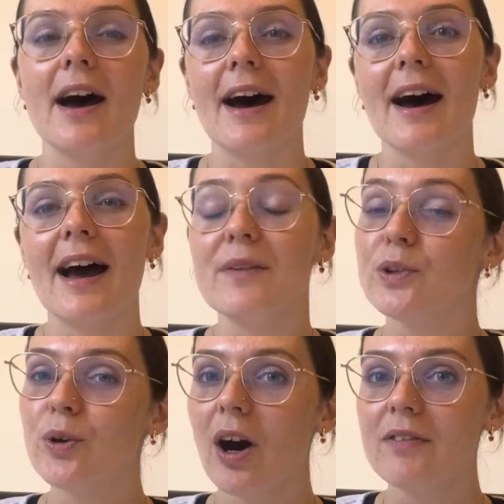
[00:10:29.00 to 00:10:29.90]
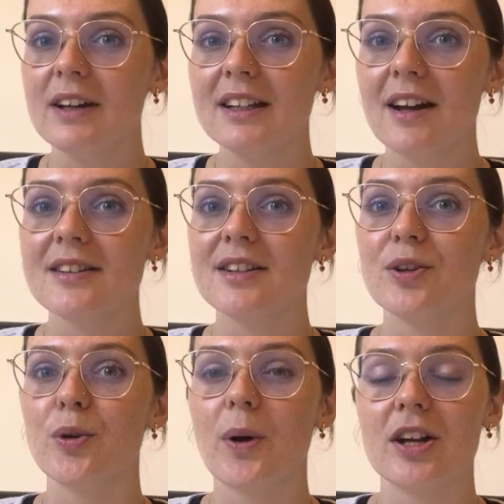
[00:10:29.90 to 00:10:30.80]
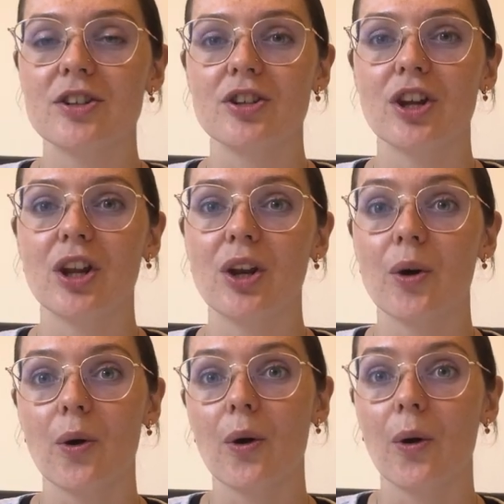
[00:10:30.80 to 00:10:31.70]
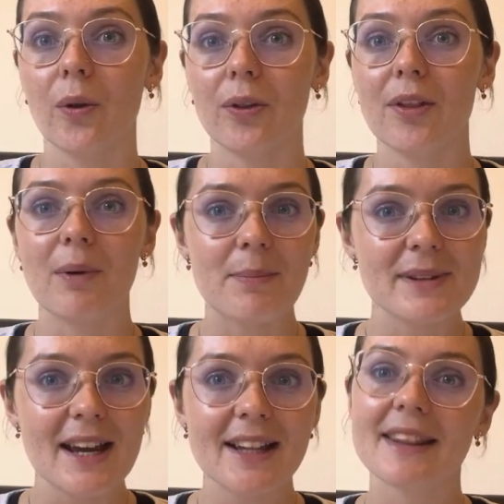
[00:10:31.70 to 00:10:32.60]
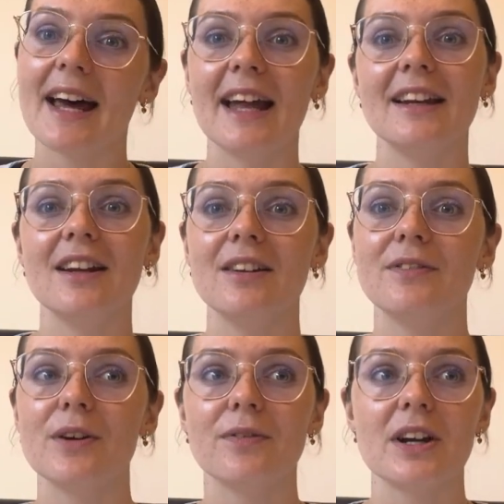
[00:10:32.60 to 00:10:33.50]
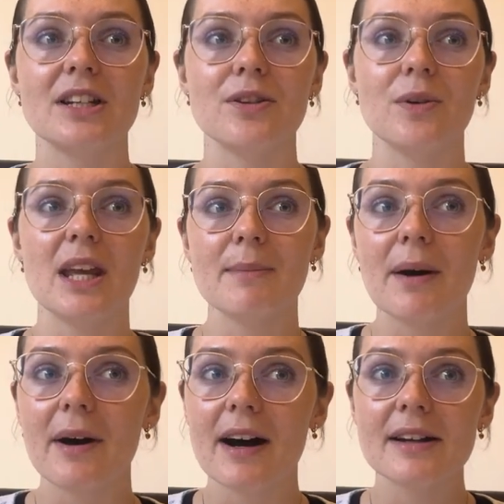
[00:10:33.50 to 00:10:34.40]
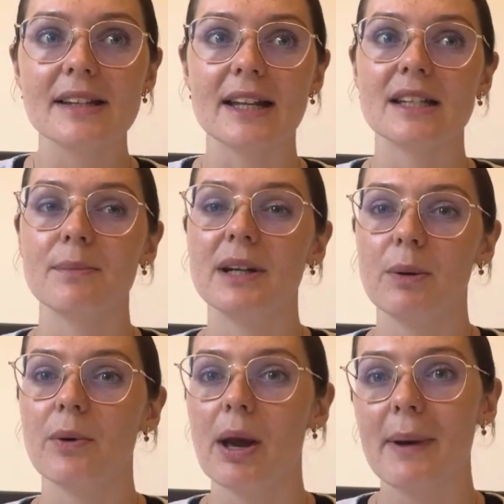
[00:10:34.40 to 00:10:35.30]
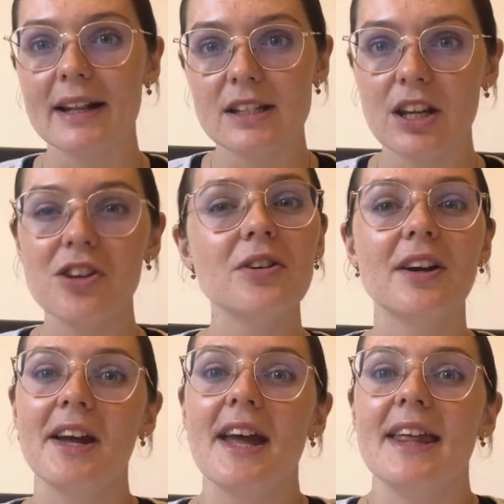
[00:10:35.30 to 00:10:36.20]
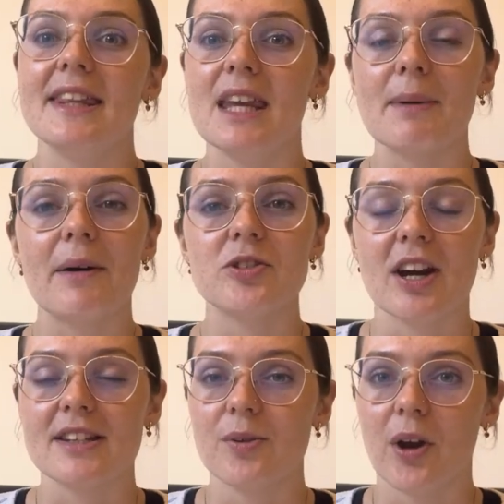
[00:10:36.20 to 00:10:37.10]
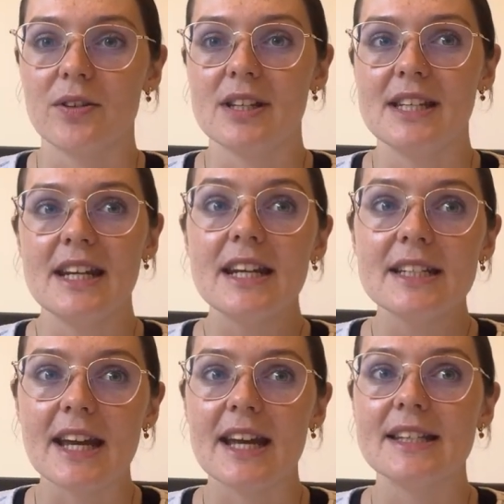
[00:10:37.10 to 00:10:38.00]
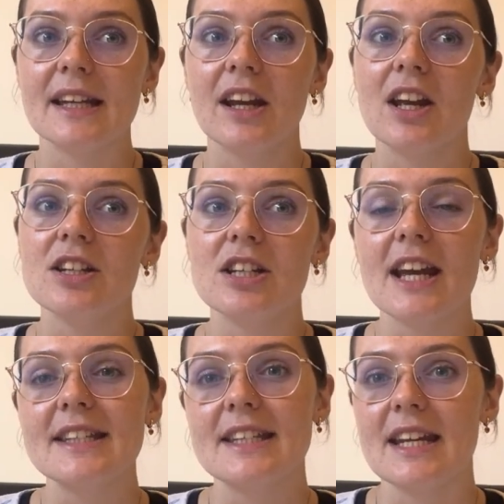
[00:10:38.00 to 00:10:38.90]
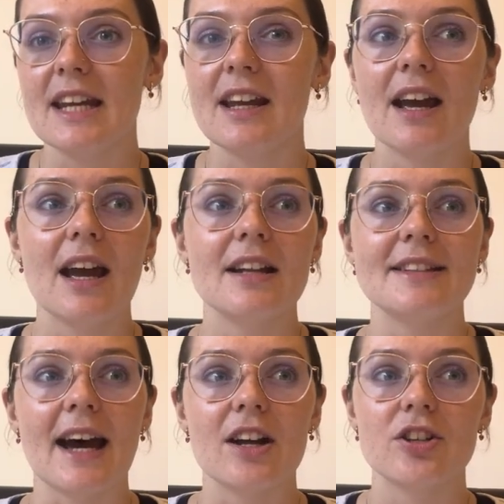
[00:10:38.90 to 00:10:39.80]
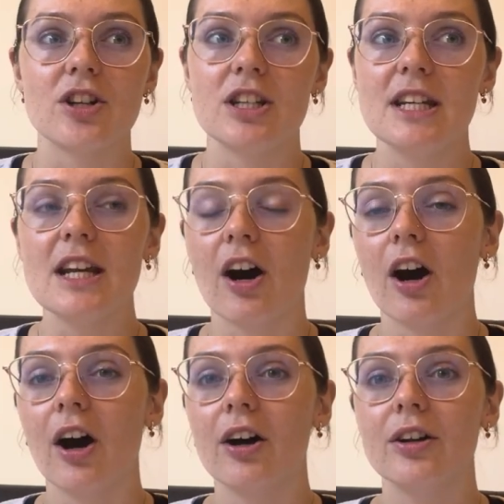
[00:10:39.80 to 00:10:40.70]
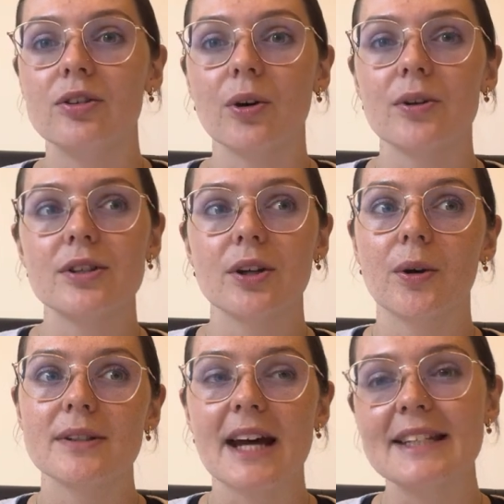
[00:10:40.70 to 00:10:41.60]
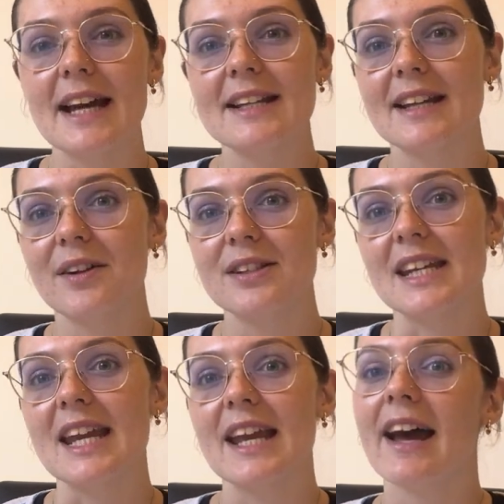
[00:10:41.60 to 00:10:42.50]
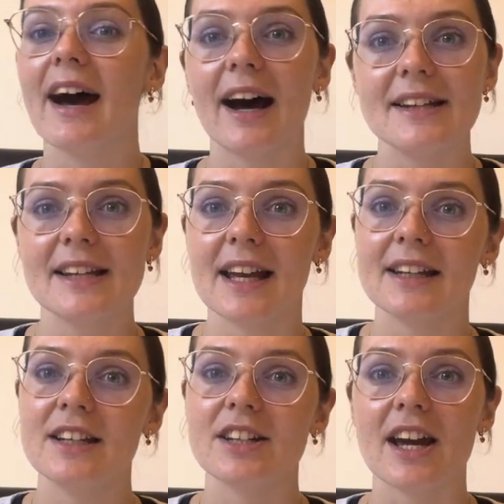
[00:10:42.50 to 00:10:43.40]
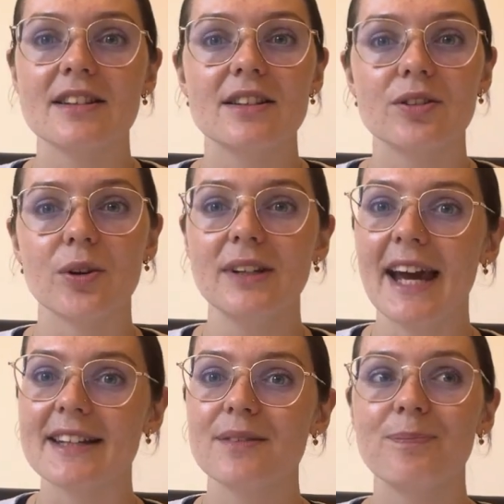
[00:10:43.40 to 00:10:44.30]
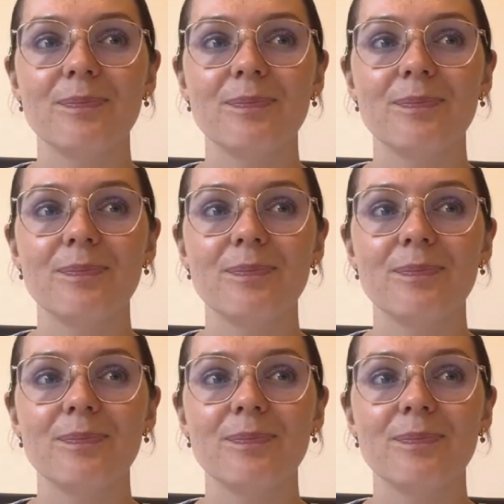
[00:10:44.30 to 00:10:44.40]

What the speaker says: If you can't find the answer to your question on the website, then feel free to email us and somebody will get back to you. The email address you're going to need is gst-tr.contactslt@nhs.net.